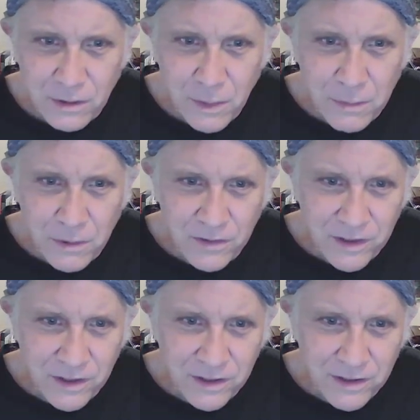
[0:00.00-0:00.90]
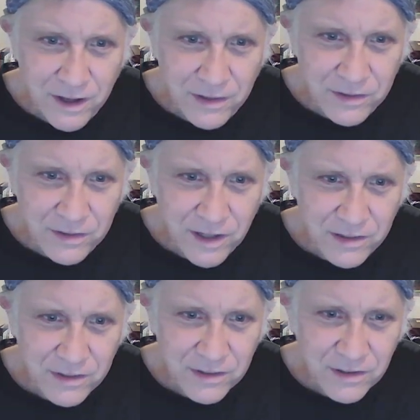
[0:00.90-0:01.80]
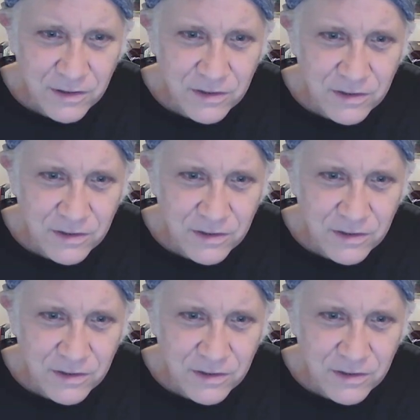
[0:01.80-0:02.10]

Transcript: isn't going to be president of the United States.